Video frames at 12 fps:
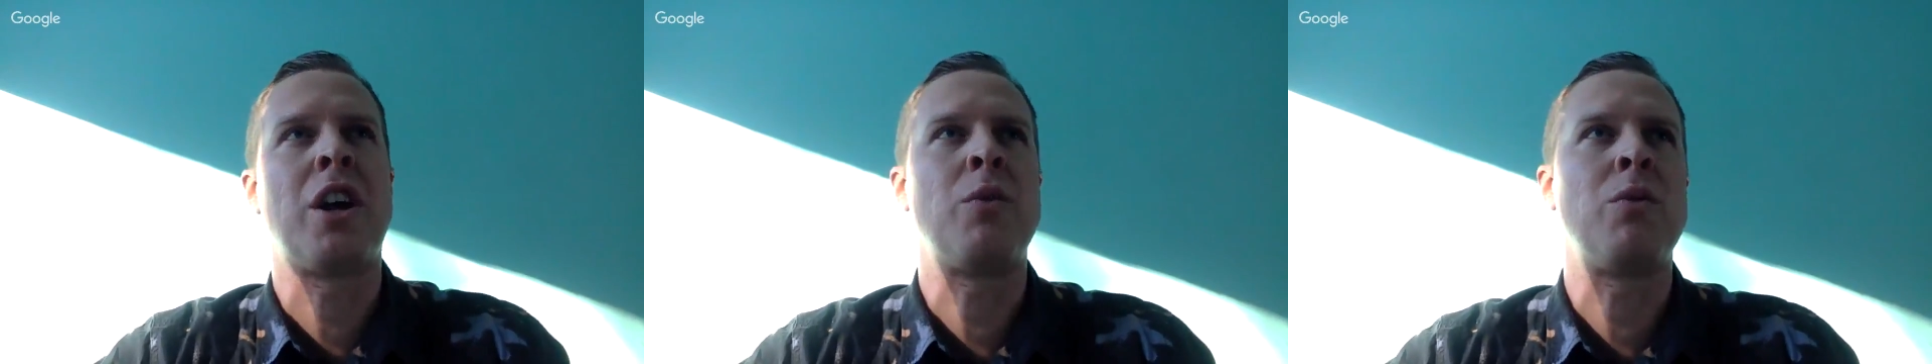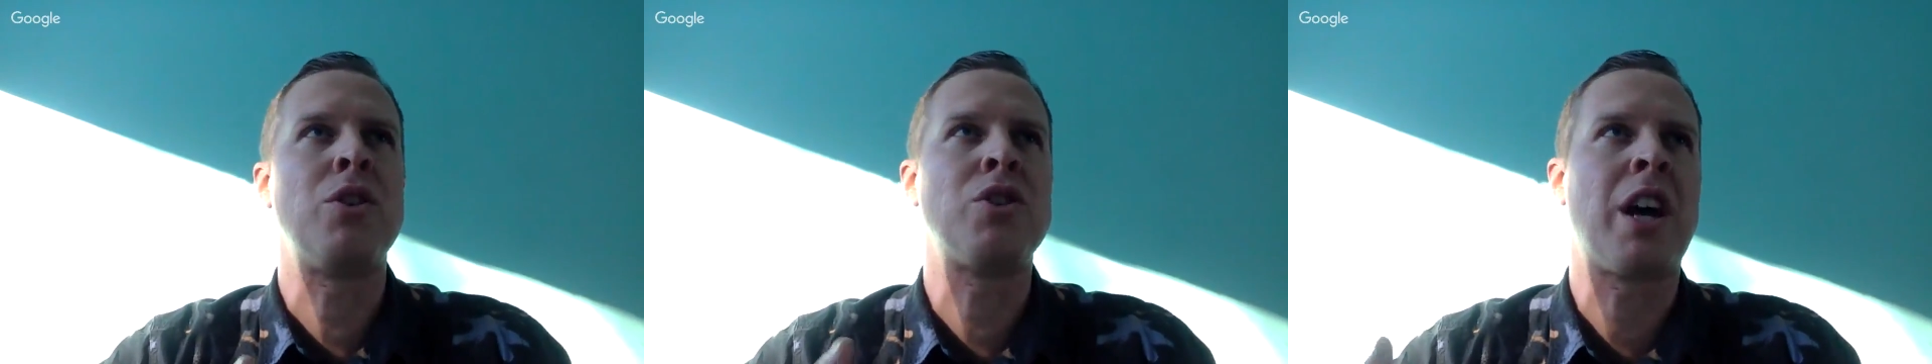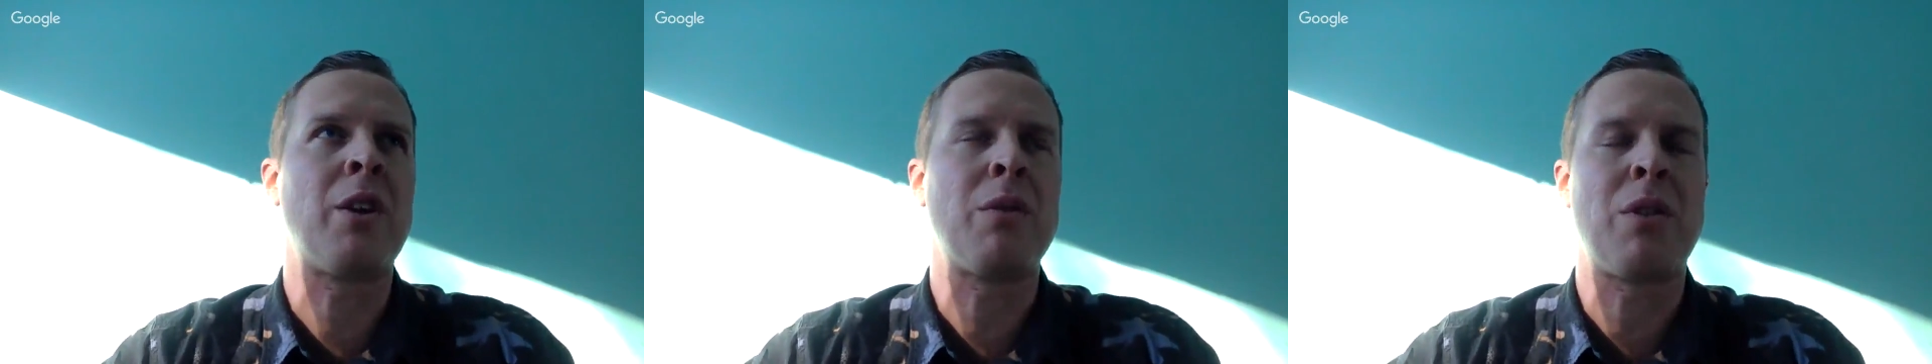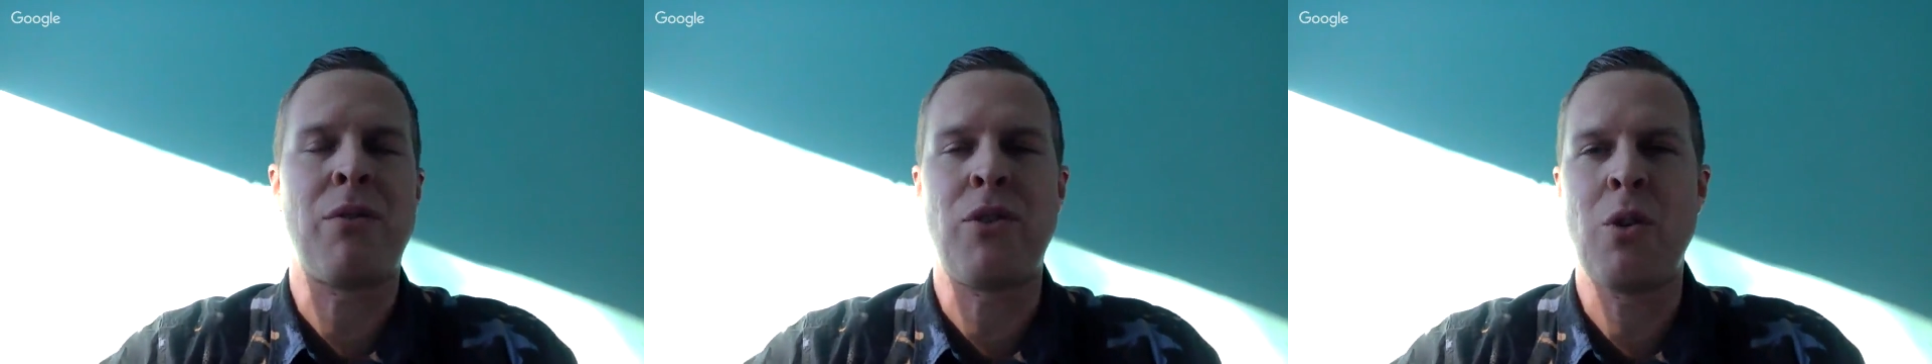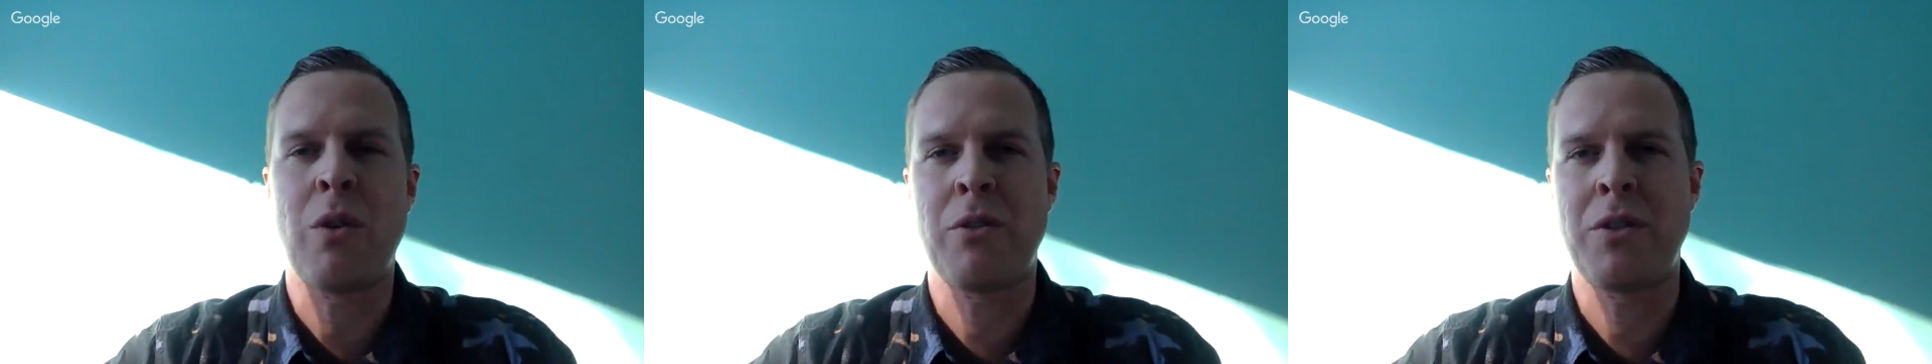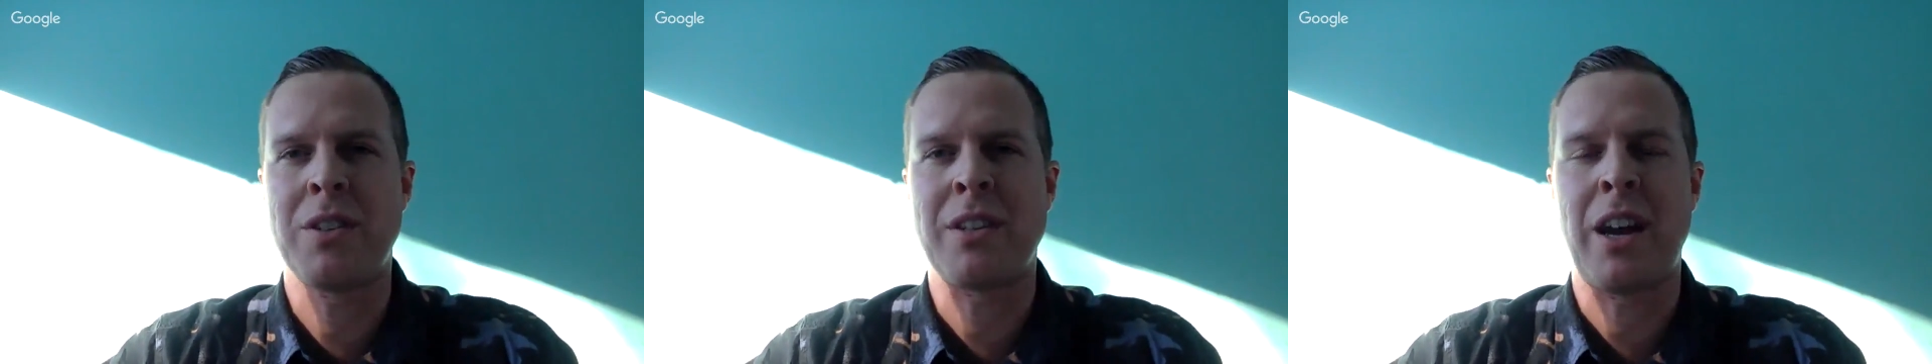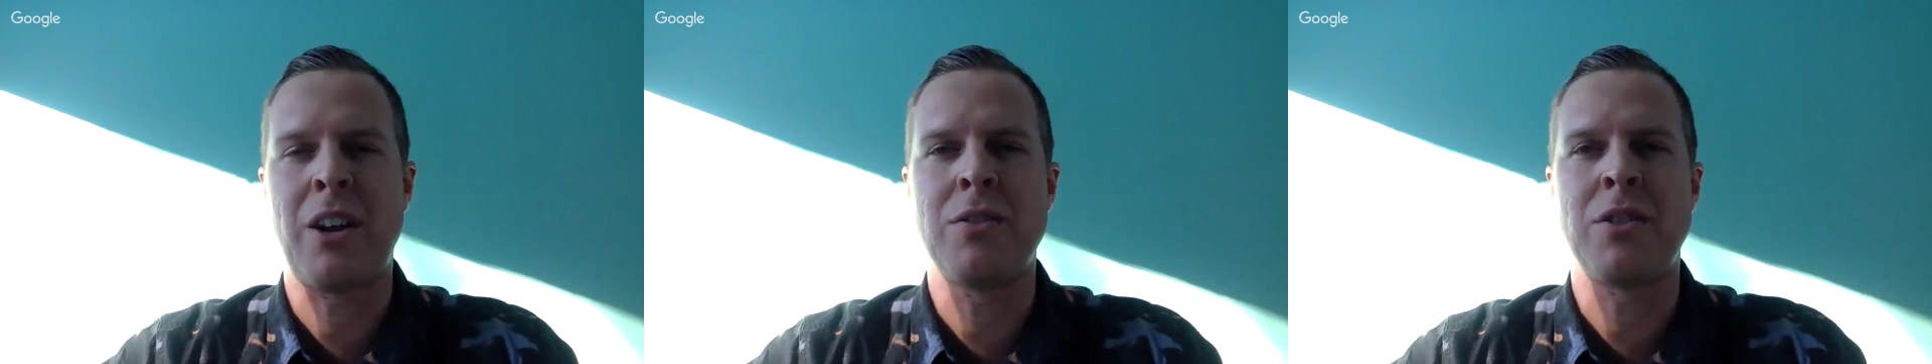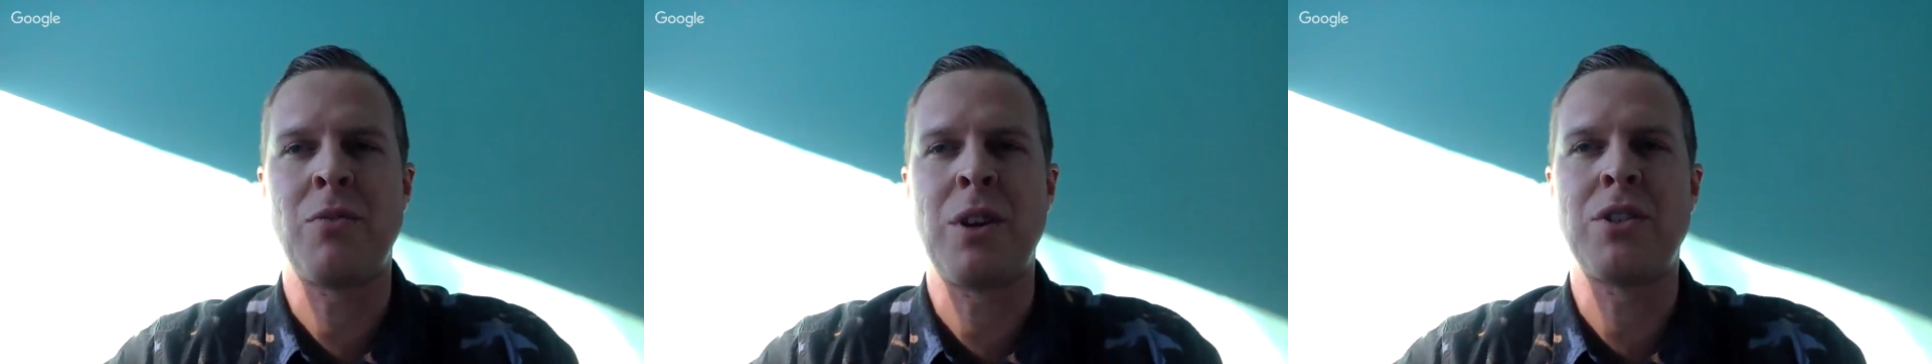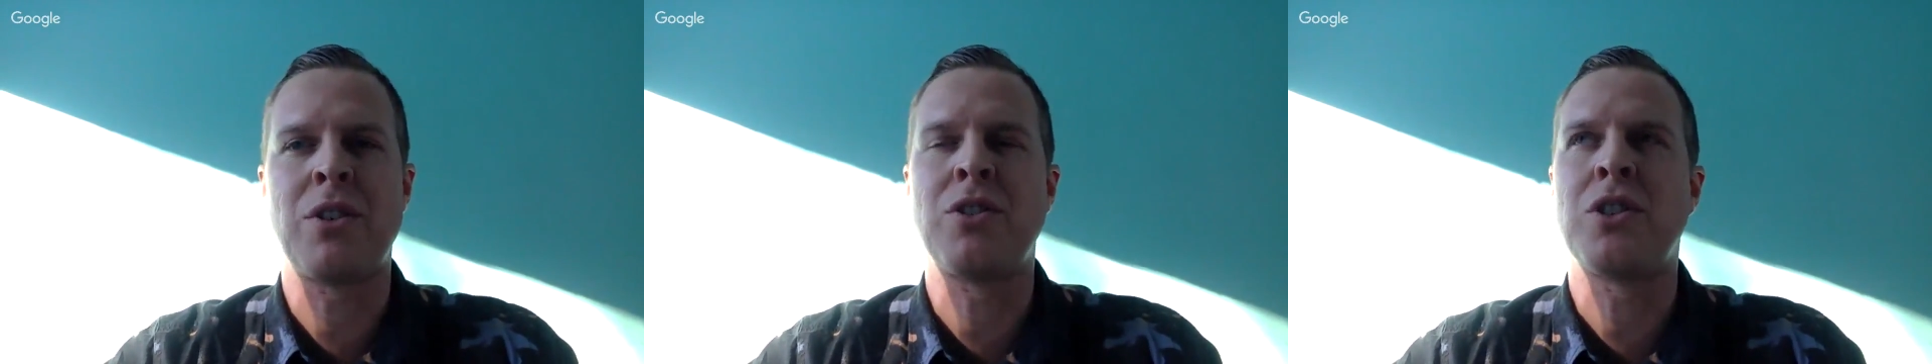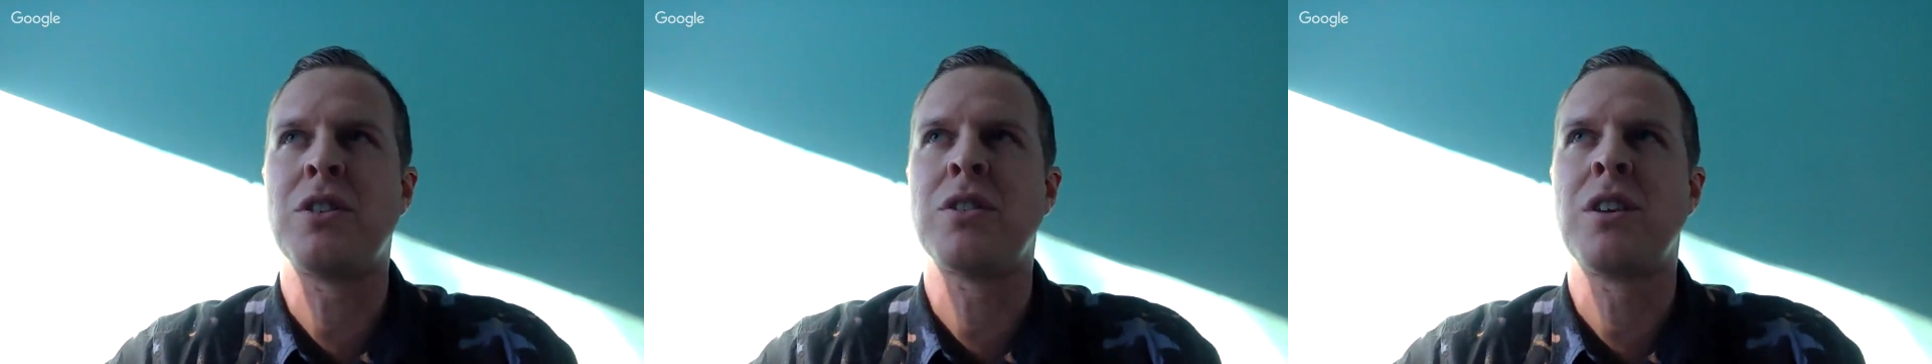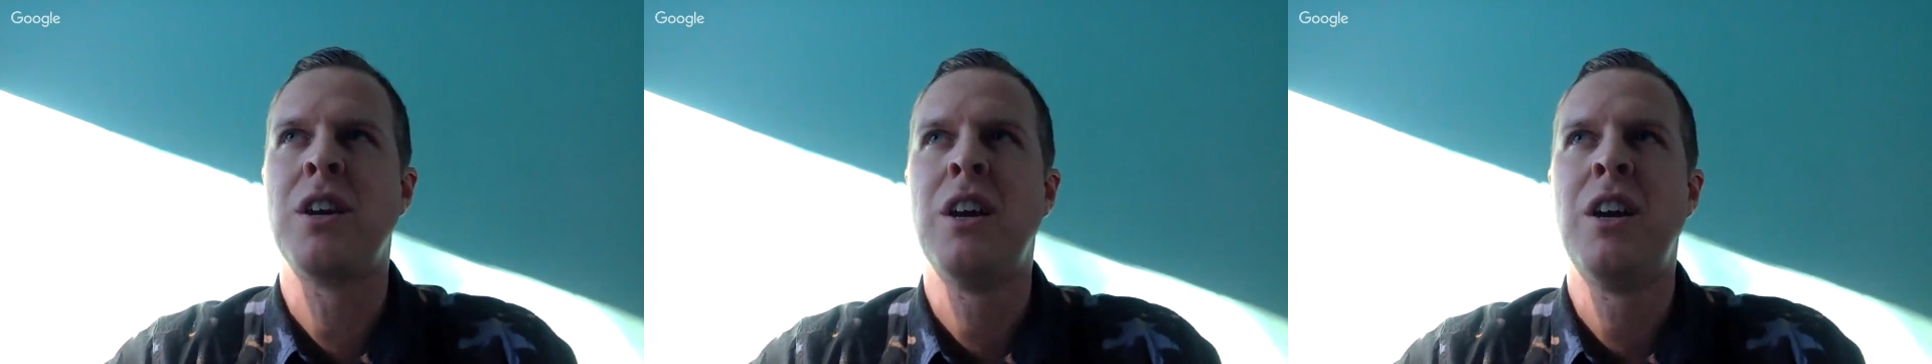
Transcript: And we chatted with a few other designers and researchers.